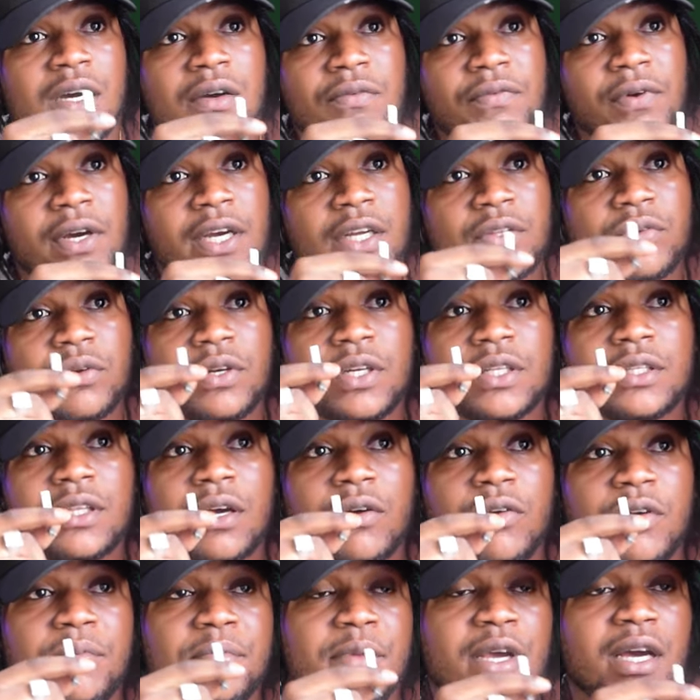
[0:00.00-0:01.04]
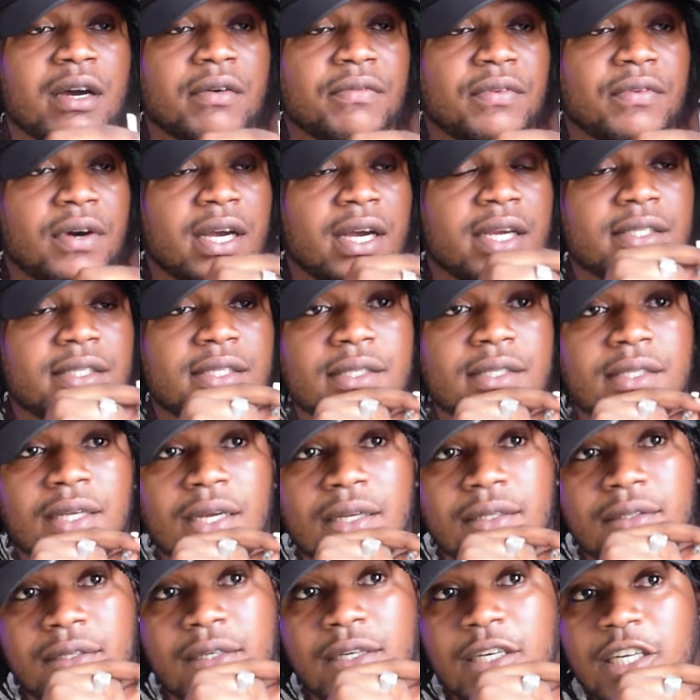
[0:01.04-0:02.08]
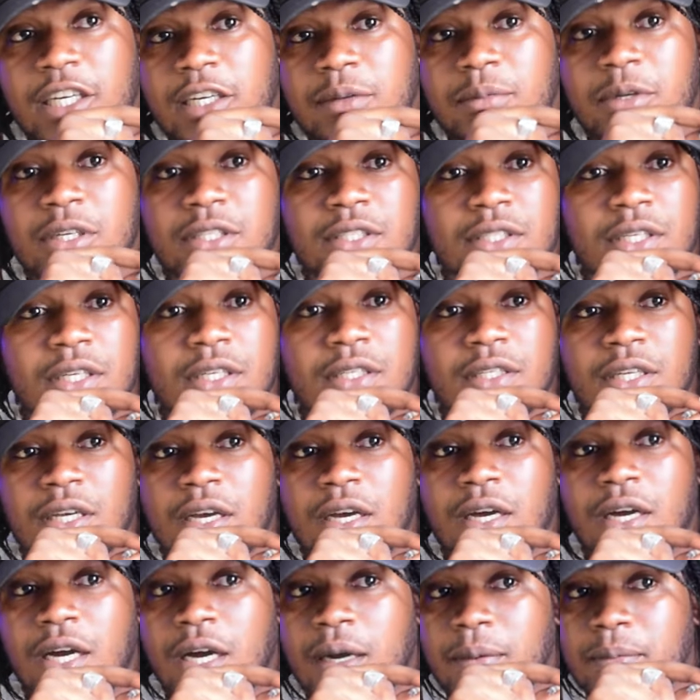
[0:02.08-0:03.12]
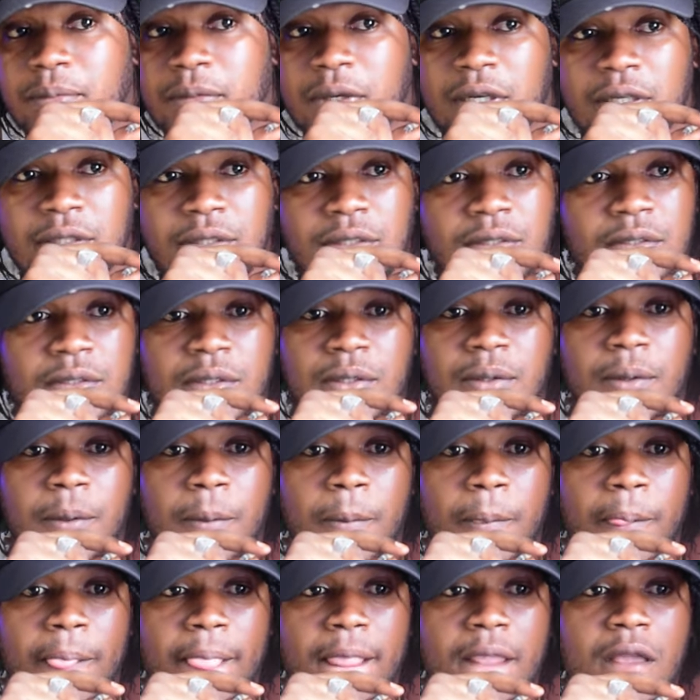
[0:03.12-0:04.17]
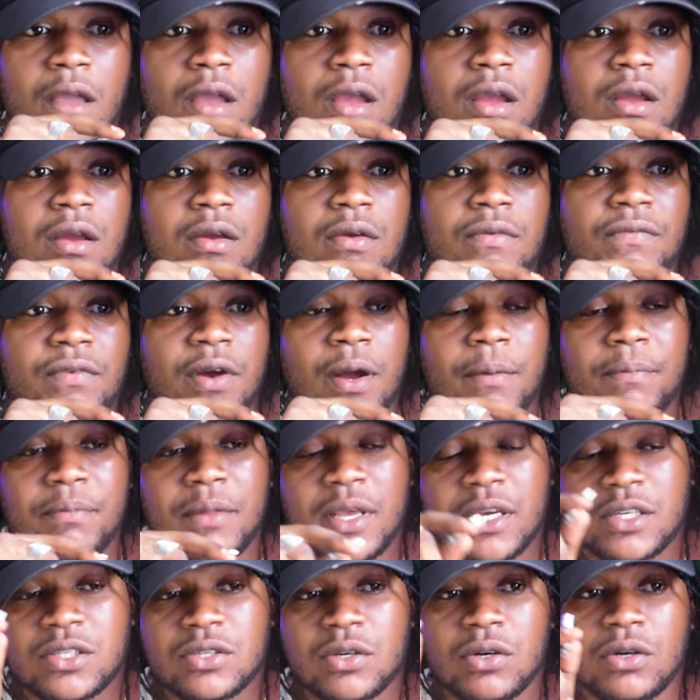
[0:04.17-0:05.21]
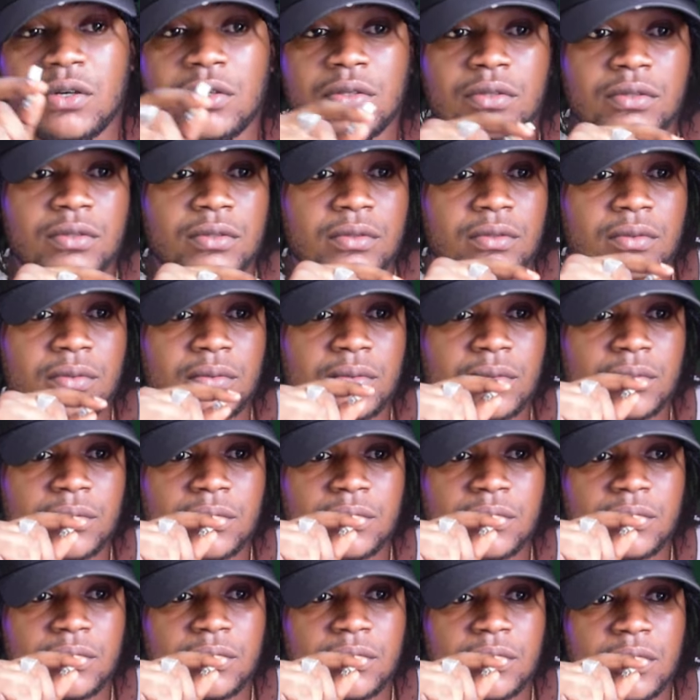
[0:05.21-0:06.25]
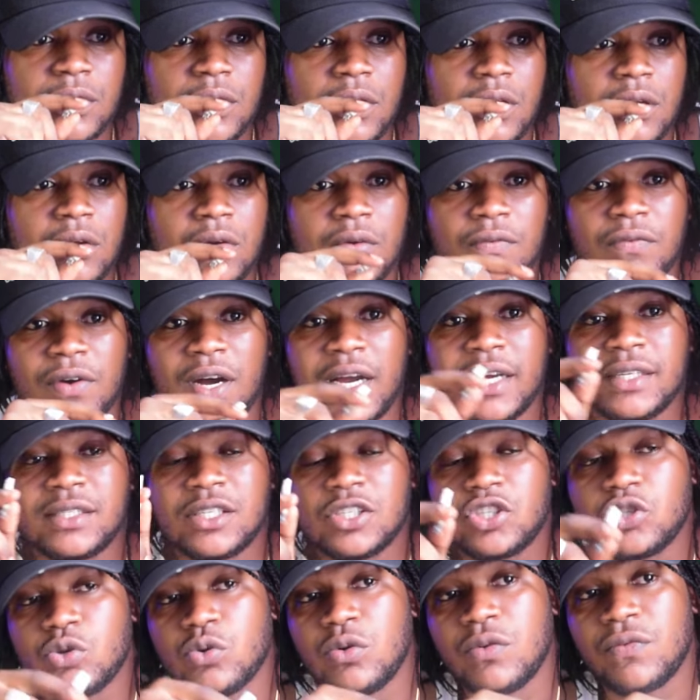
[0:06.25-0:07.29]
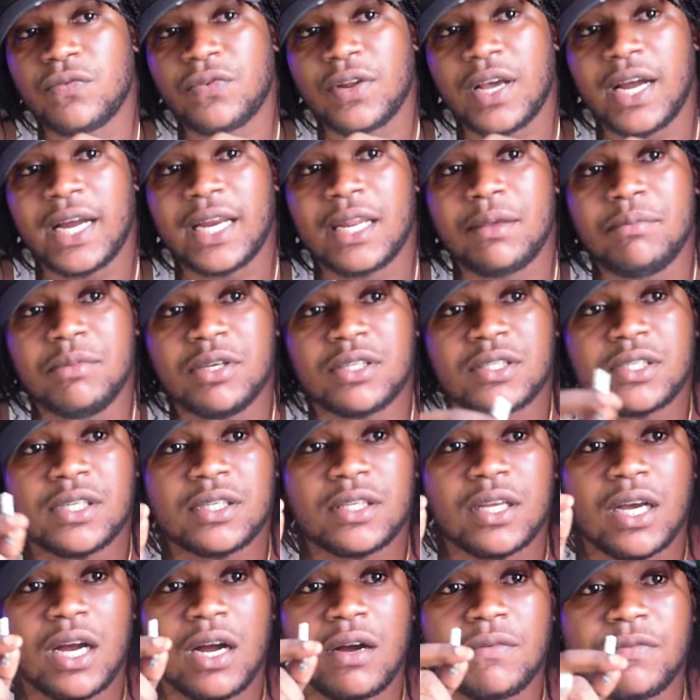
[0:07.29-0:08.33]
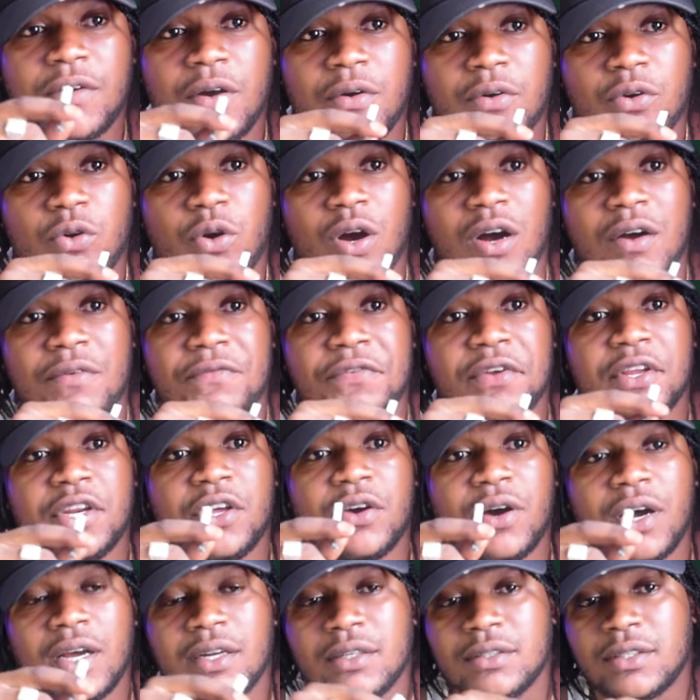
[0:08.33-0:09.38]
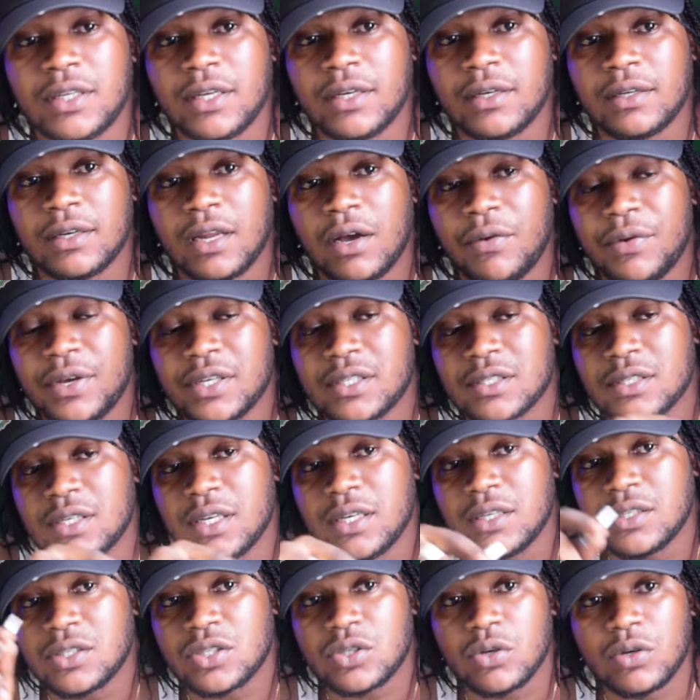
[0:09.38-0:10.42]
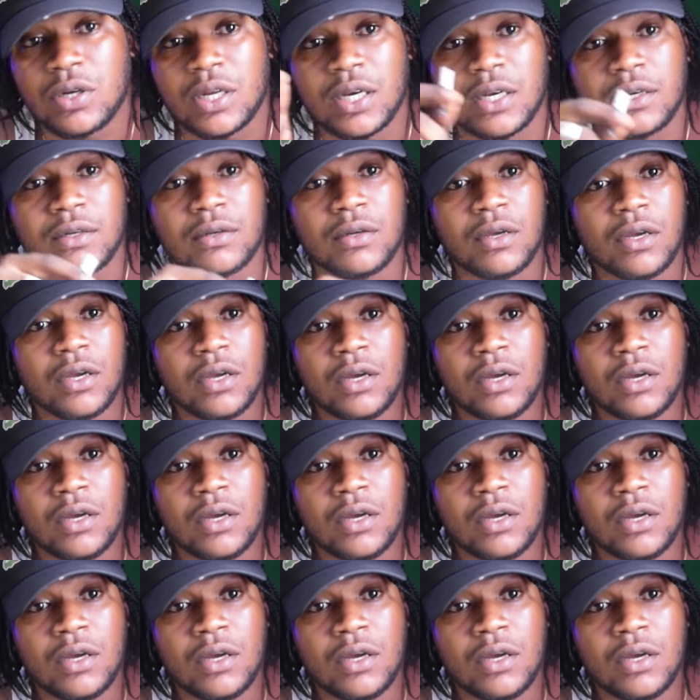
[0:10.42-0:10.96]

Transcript: are fight when it when me a voice it and thing and them I say it can't happen man. From this so oh, voice the tune fly they mix it up and do a video and thing in West Kingston and